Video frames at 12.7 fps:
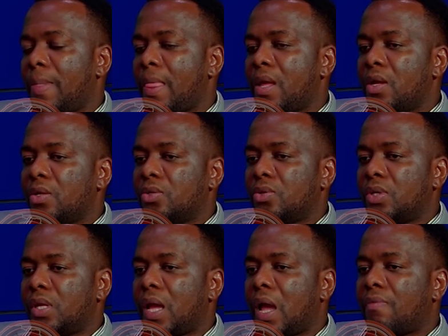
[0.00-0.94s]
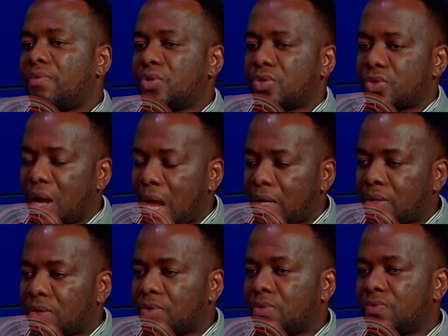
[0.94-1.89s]
So they have tried
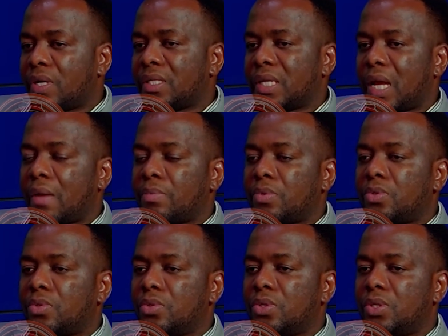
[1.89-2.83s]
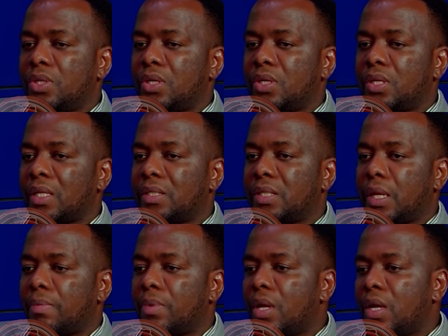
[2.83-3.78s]
over time to see that
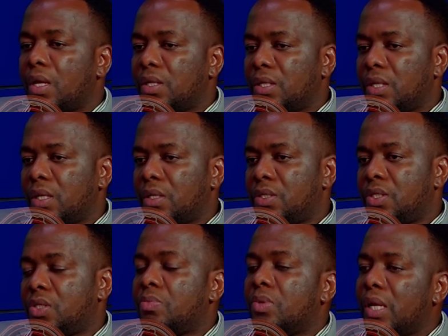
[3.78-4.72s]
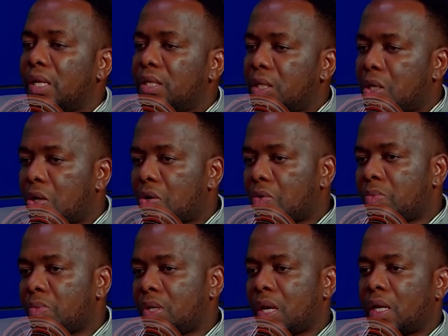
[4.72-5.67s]
they stimulate the
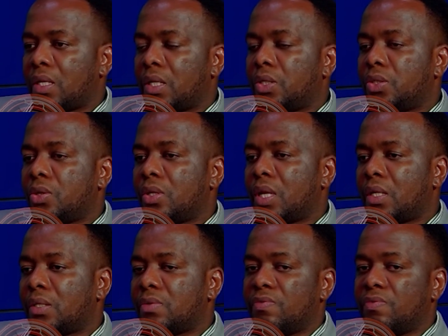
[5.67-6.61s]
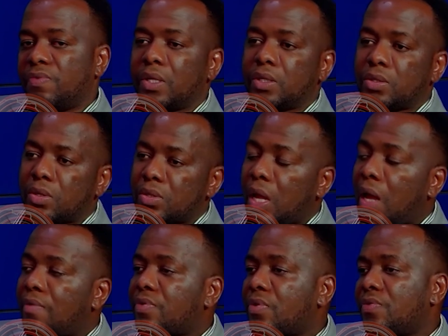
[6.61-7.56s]
economy and ensure that investors have
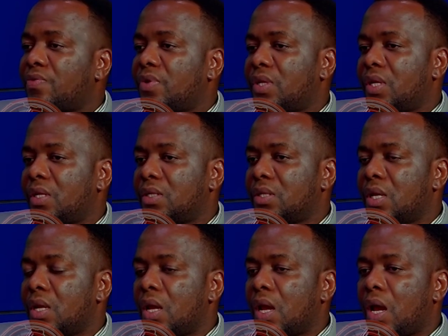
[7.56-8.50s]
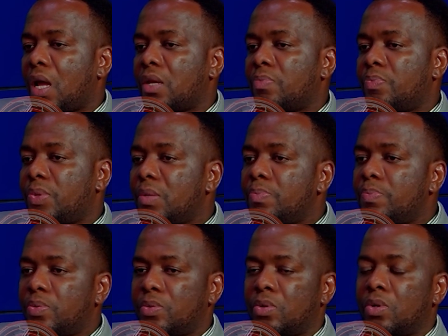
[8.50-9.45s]
confidence, and
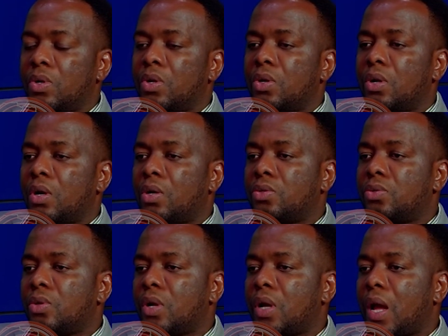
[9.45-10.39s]
people also have